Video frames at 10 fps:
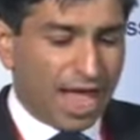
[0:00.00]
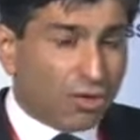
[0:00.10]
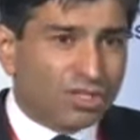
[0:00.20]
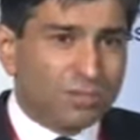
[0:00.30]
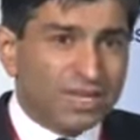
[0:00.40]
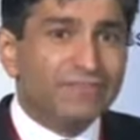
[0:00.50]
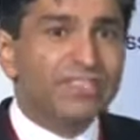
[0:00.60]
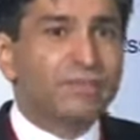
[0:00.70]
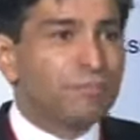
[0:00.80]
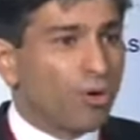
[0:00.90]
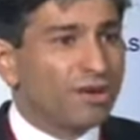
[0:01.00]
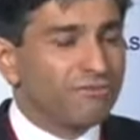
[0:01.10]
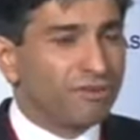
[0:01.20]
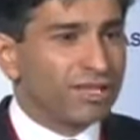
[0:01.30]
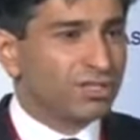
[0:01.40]
I also believe it's
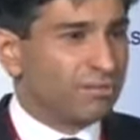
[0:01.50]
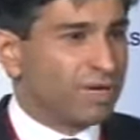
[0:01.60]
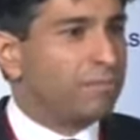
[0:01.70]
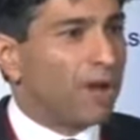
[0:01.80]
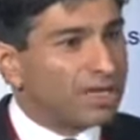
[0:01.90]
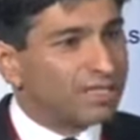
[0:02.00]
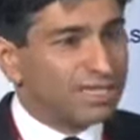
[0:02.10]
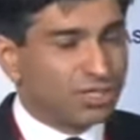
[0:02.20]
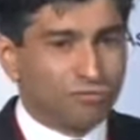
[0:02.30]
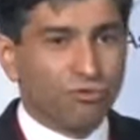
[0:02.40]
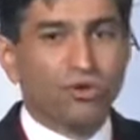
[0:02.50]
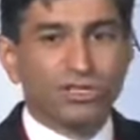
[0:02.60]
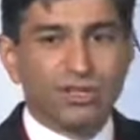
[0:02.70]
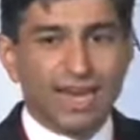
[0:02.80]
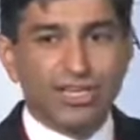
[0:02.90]
important for us to build policies to
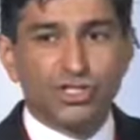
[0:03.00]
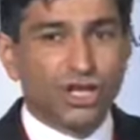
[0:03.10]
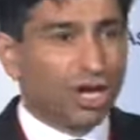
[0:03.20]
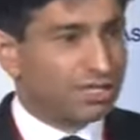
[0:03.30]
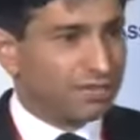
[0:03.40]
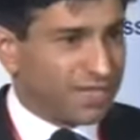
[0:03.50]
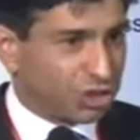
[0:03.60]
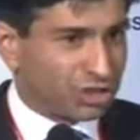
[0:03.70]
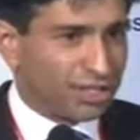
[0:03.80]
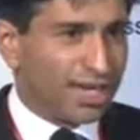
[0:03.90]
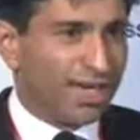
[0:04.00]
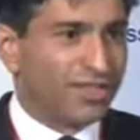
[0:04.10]
focus on energy conservation.